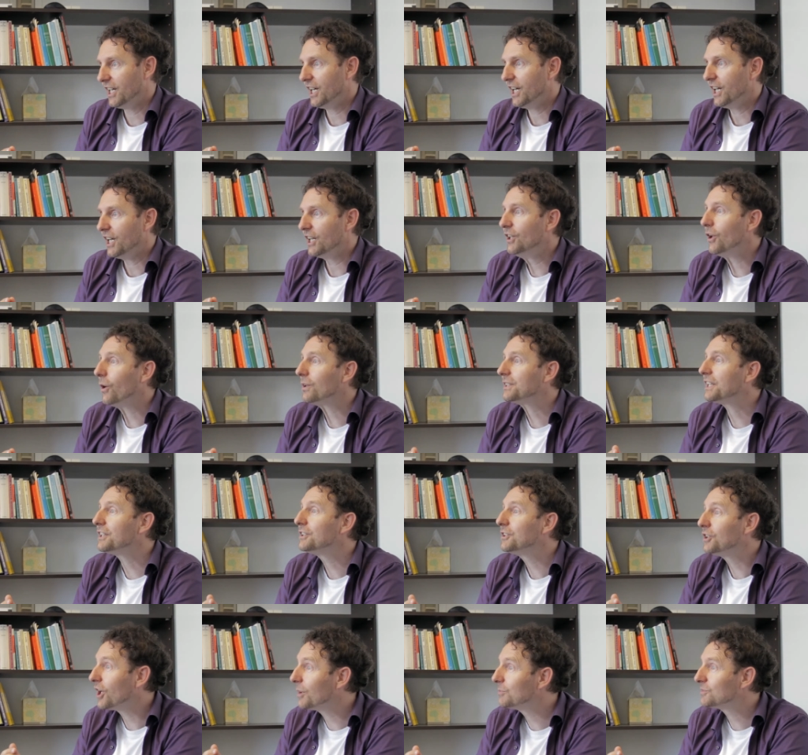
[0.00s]
I not see.
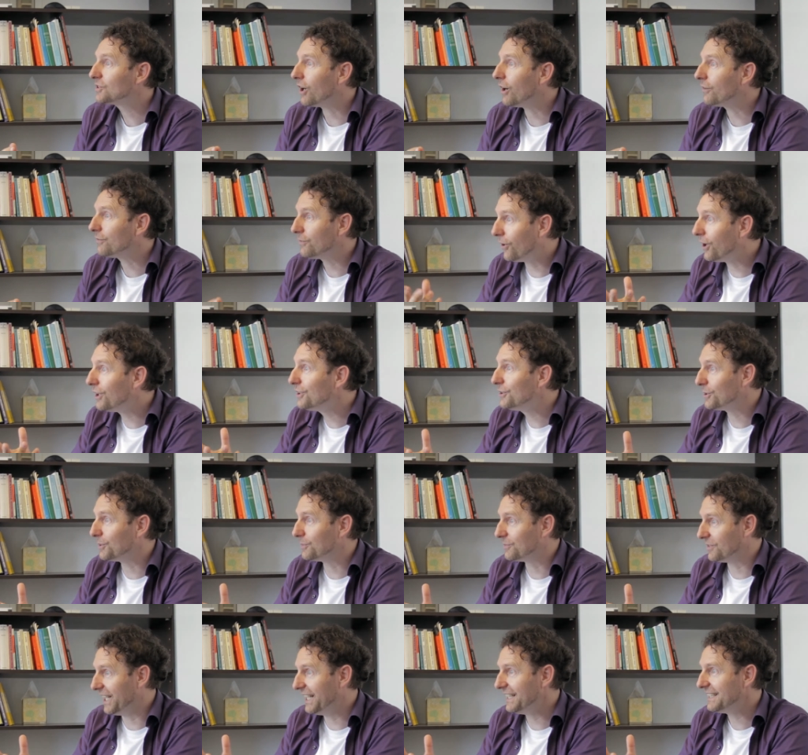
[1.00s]
in terms of I
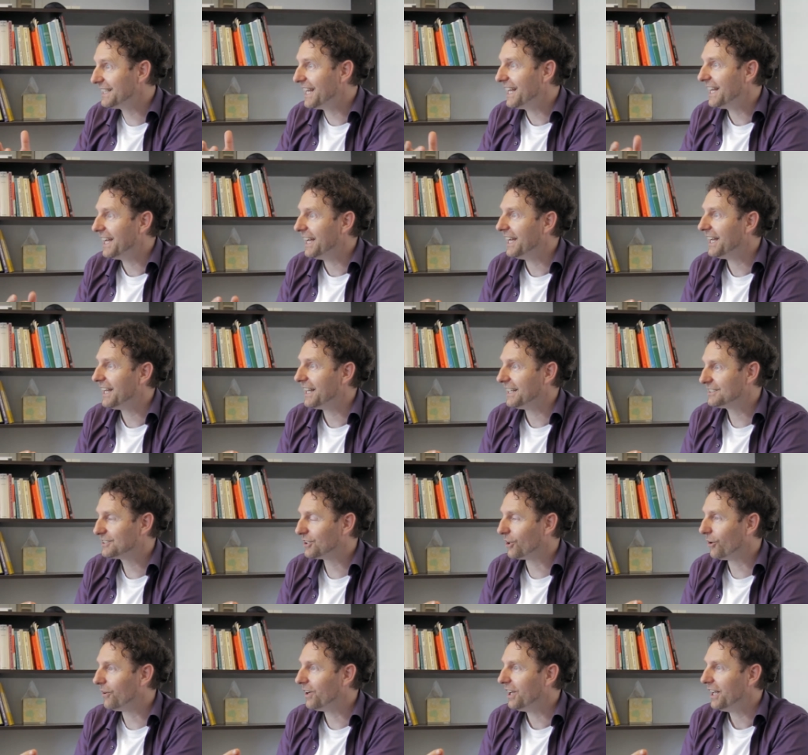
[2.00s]
volume, right? Okay, yeah.
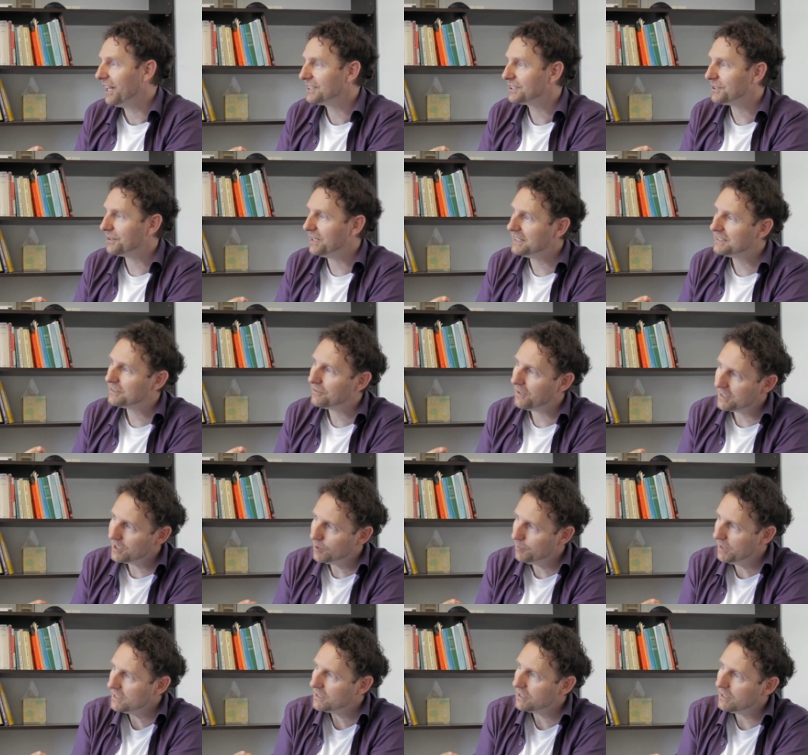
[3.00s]
So, so it's
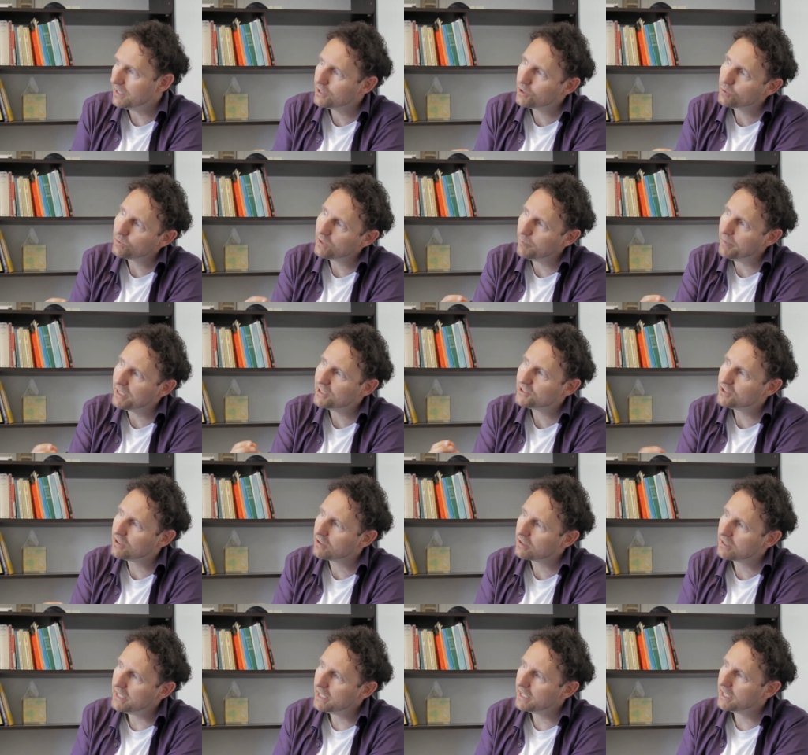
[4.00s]
fundamentally a
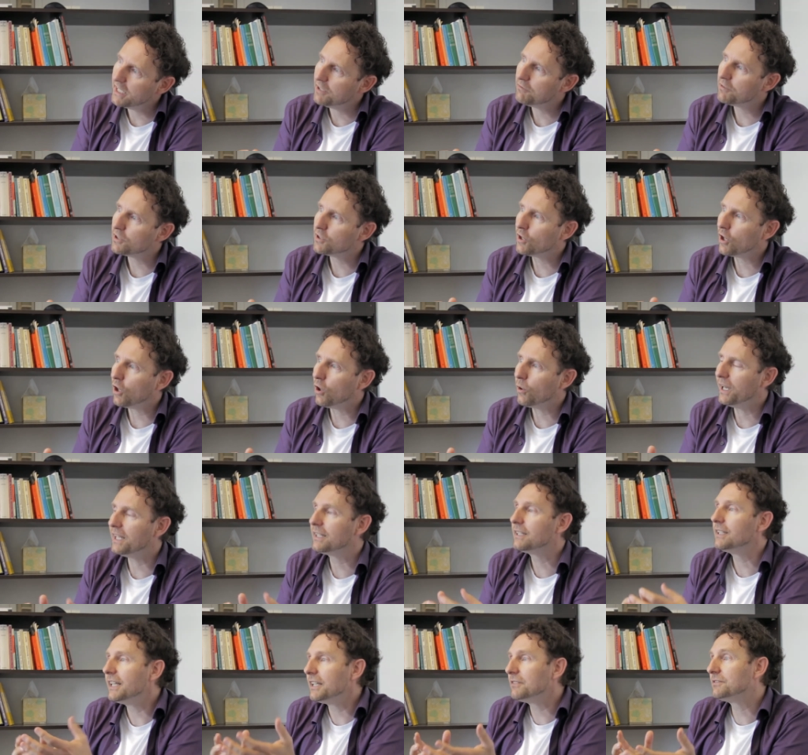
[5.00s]
two-dimensional thing, even though
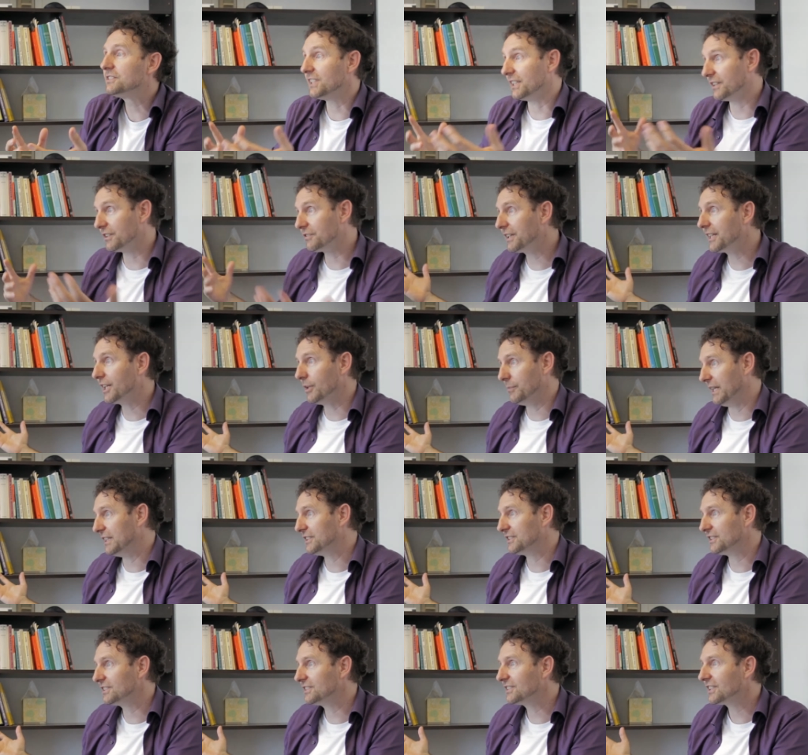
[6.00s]
yeah. it lives in three
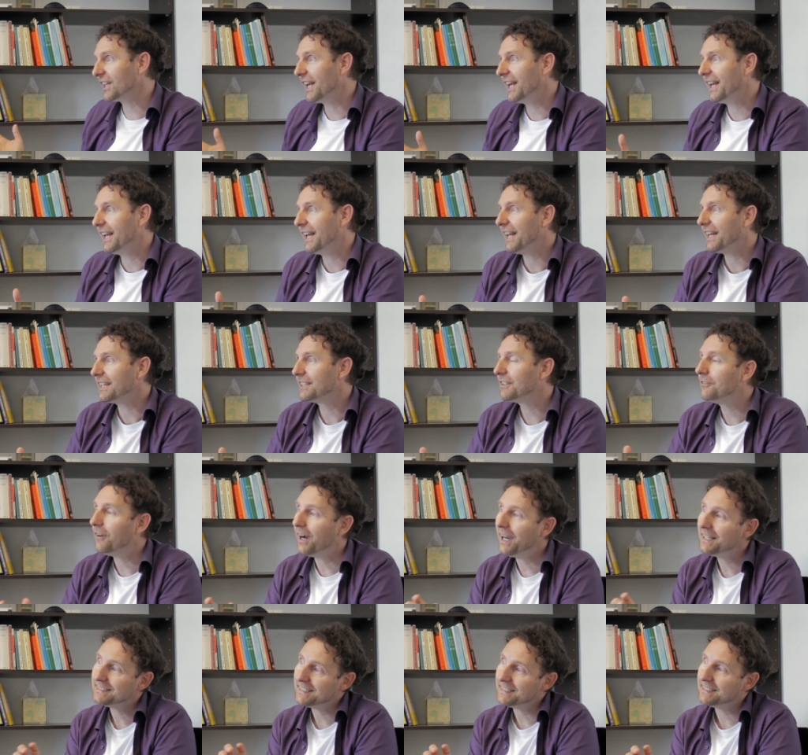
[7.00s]
dimensions. Yeah. The
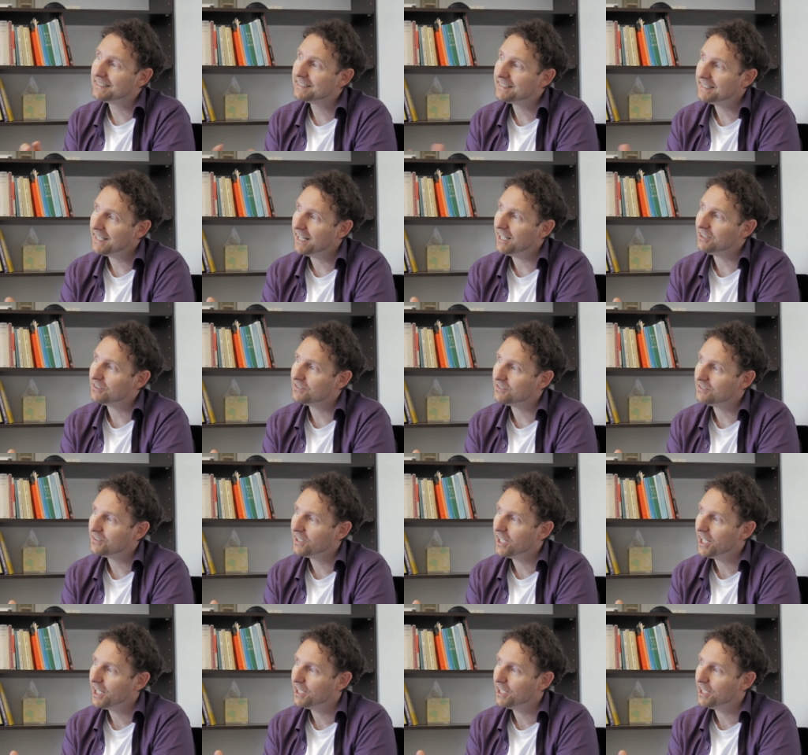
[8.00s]
vase itself,